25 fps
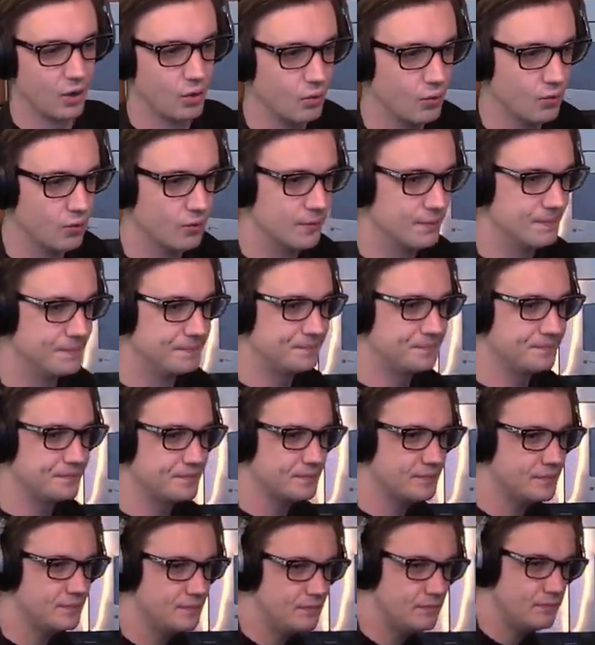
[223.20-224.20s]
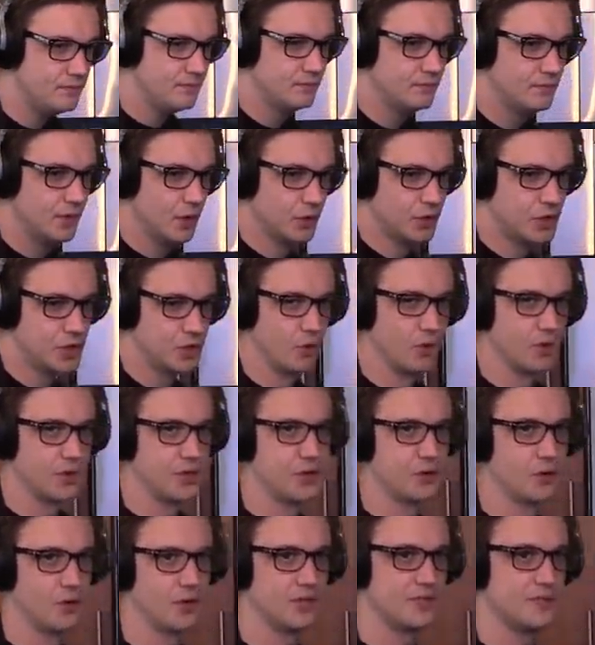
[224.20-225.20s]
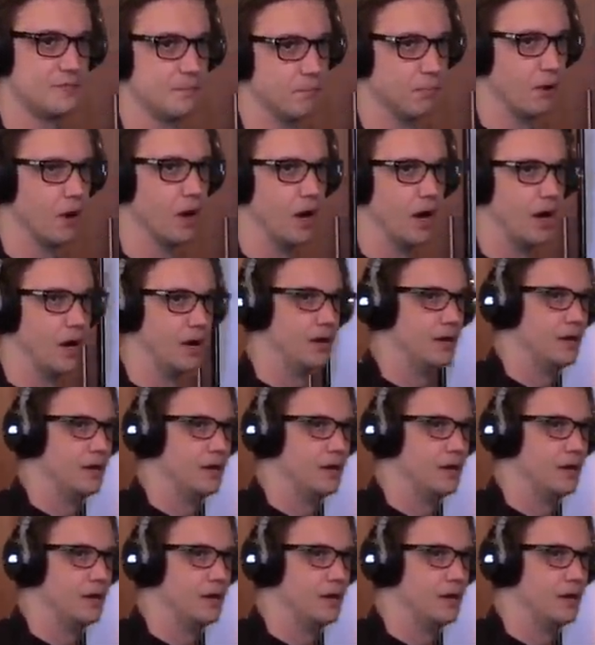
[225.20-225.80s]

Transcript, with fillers: Cool. No short shorts? Bruh.